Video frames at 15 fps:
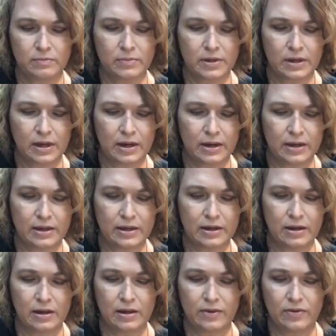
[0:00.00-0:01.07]
Kind of get it
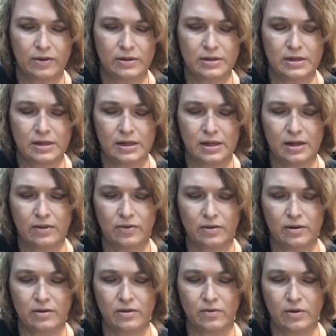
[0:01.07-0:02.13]
in the teeth, and
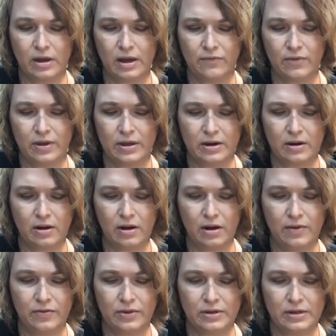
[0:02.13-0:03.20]
it's okay if I get it
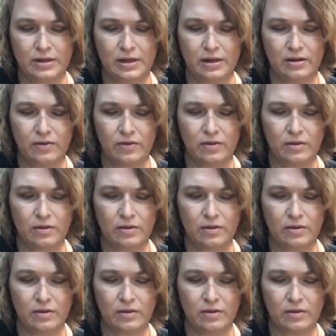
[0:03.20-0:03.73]
on the teeth